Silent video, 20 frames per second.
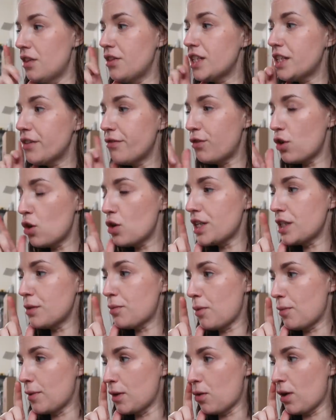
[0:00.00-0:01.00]
This vlog is
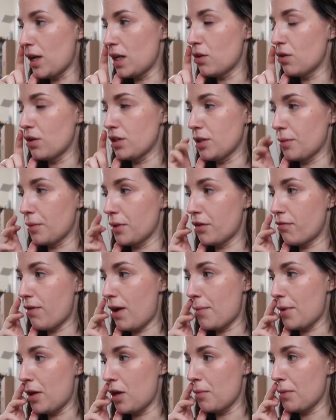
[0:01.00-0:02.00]
probably quite long, so I'm going to
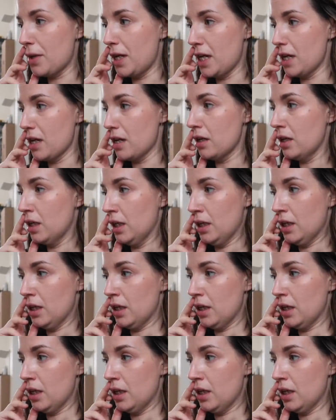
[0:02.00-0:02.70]
wrap it up here.